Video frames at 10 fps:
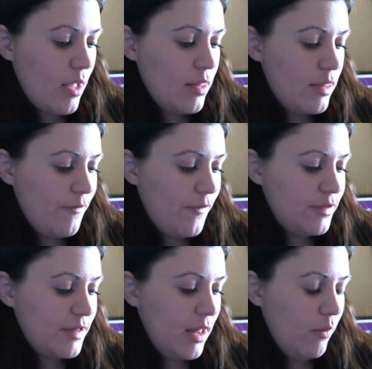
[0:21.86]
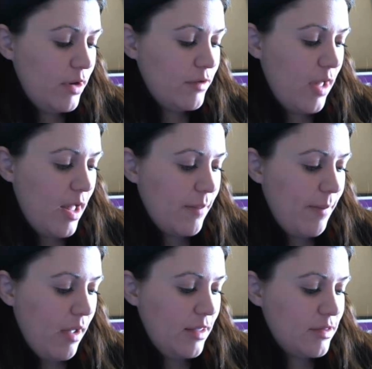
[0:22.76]
The first thing I want to talk
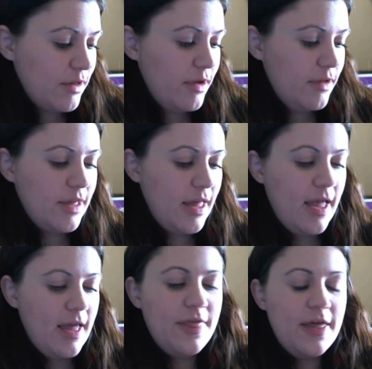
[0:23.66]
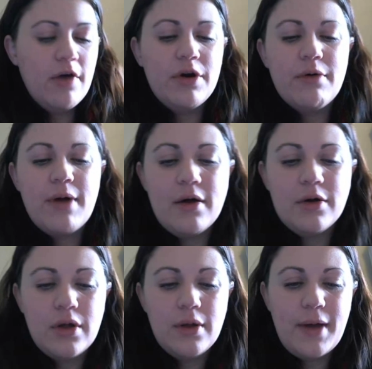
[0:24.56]
about is there is a thing going
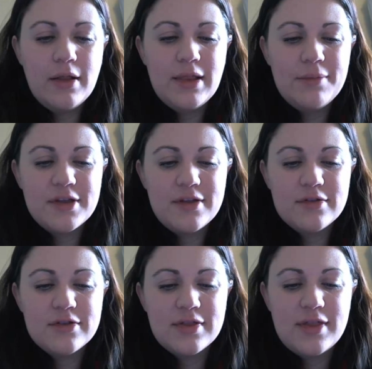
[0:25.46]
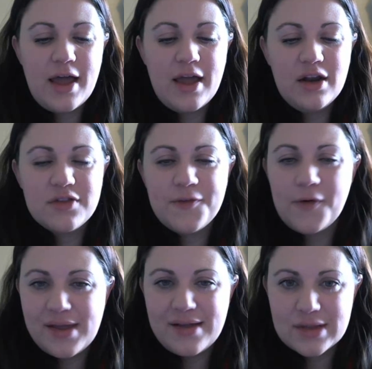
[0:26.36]
around about LipSense that it
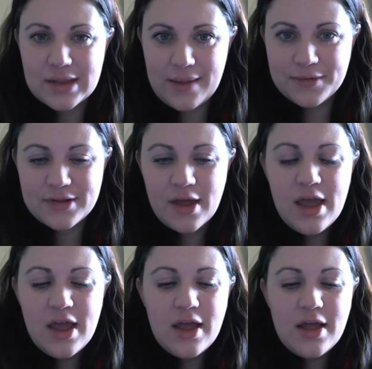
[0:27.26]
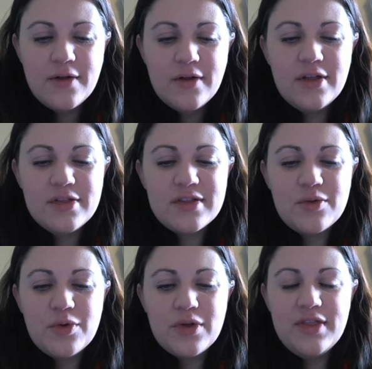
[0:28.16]
exfoliates the lips. This
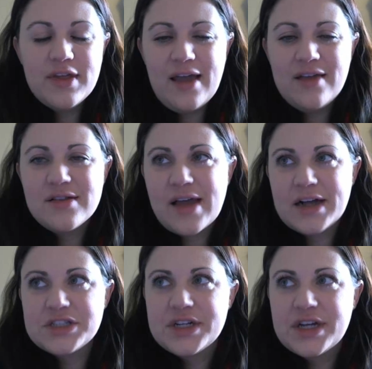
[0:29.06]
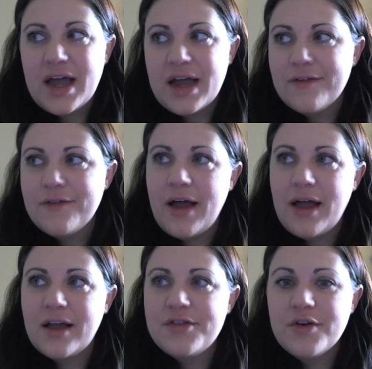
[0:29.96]
isn't really the case. It's actually kind of,
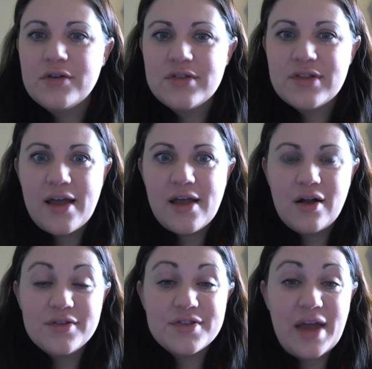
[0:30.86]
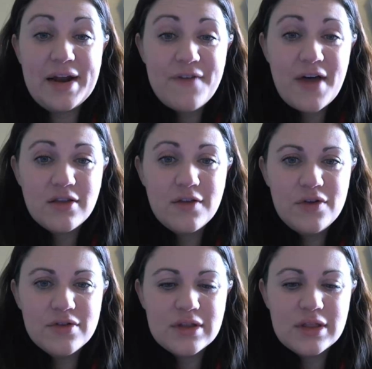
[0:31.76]
I guess you could say, a side effect of
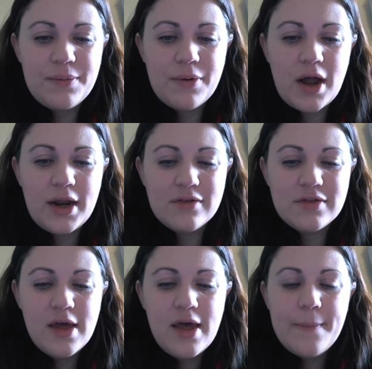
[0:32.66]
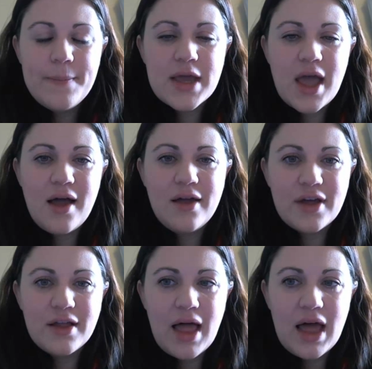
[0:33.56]
using the product,
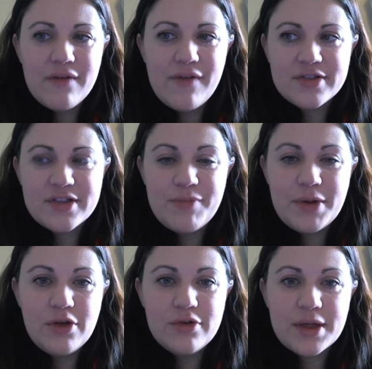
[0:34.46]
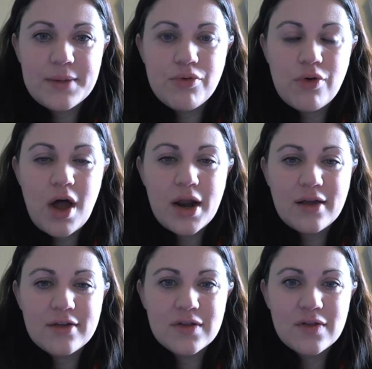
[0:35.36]
because a lot of us have been using
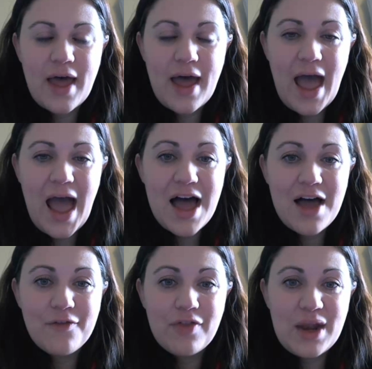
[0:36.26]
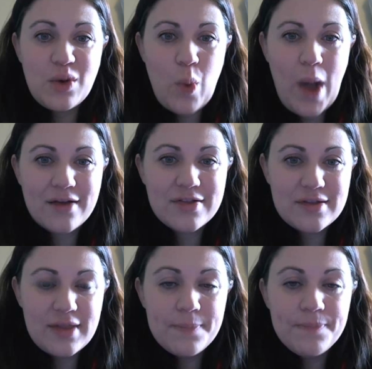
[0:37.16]
products that have lead and wax
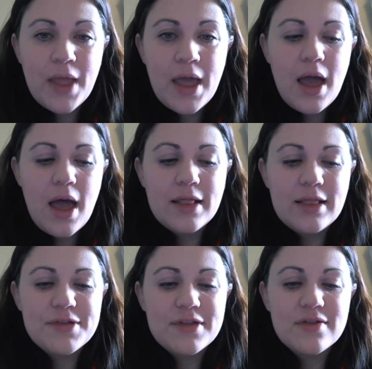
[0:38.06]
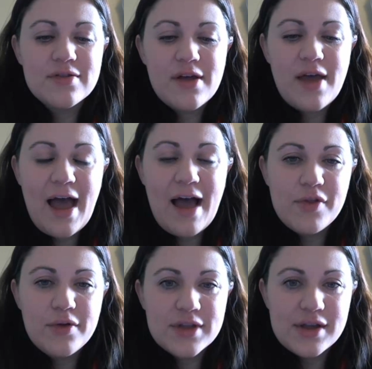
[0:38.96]
in them, and LipSense doesn't
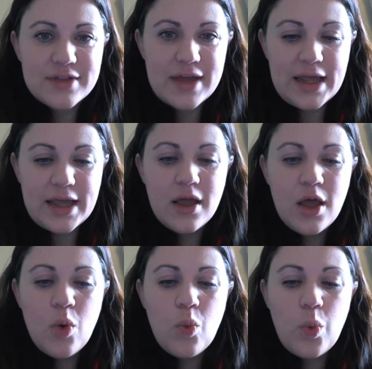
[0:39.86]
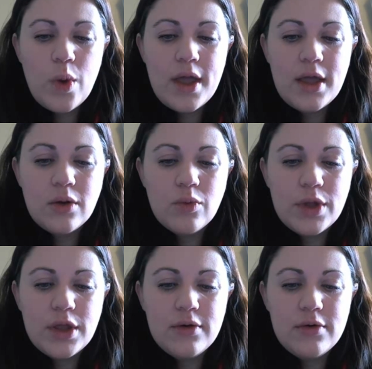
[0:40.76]
have those things in it. When
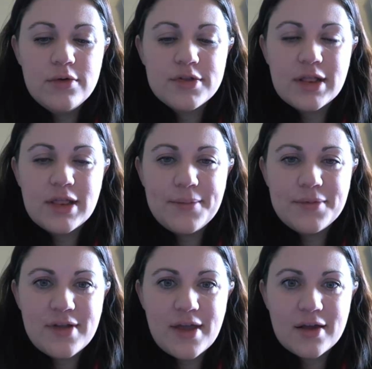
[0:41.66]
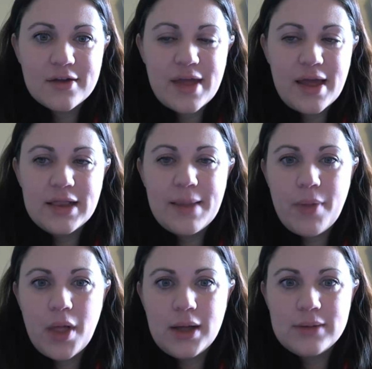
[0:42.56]
we use lipsticks and
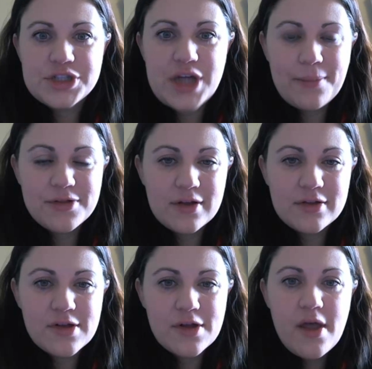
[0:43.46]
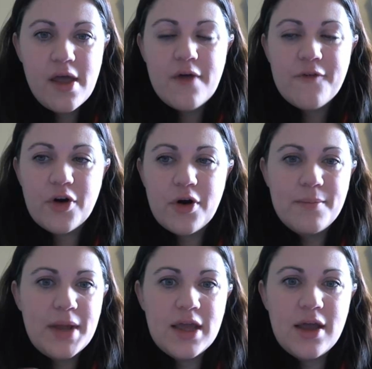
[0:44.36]
lip balms, chapsticks for
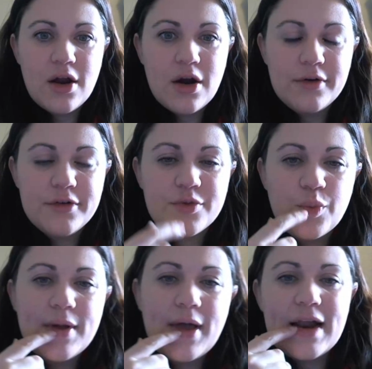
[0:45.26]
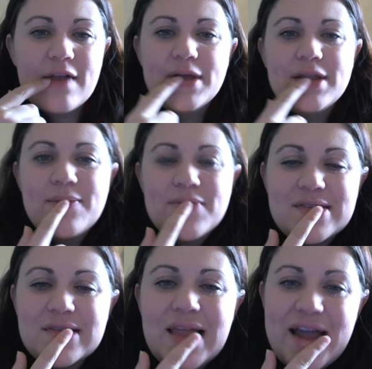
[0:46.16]
many years, we kind of build up
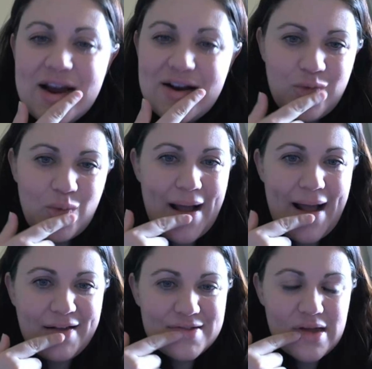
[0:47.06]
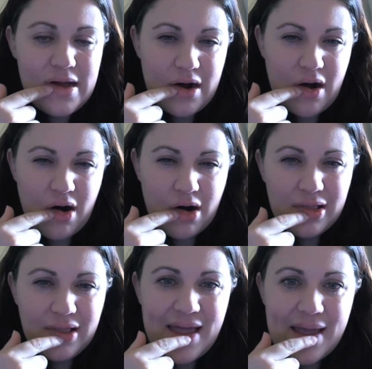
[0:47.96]
this layer of wax on our
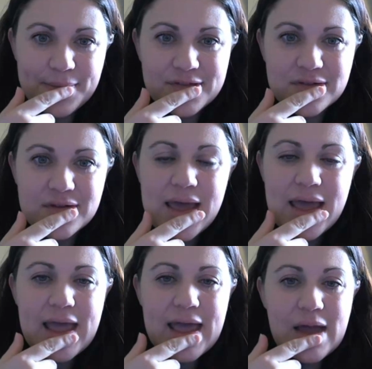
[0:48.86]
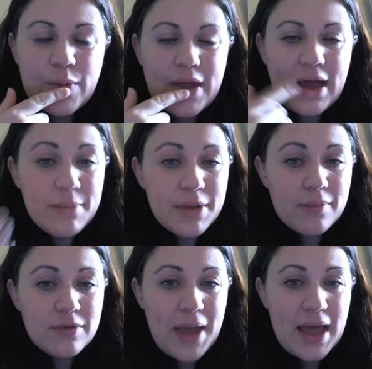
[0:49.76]
lips, and we kind of
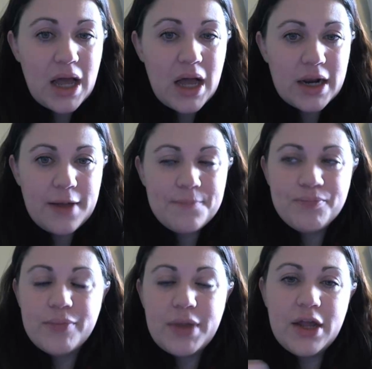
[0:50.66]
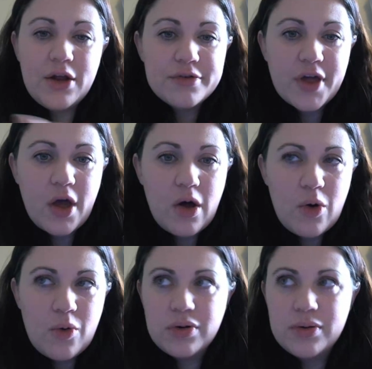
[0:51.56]
become dependent on it. Many years
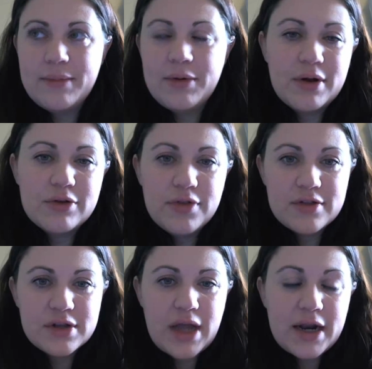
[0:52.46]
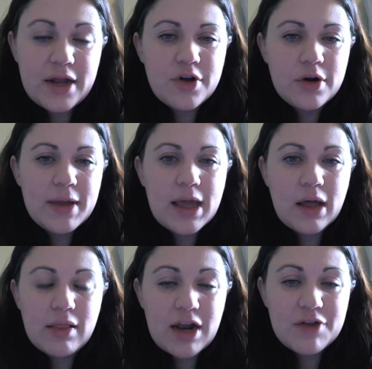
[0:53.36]
ago, maybe around 2009, I started
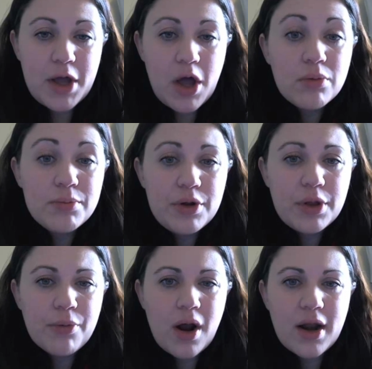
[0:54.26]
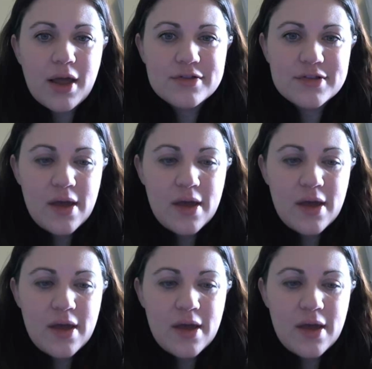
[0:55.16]
making a lot of my own beauty products,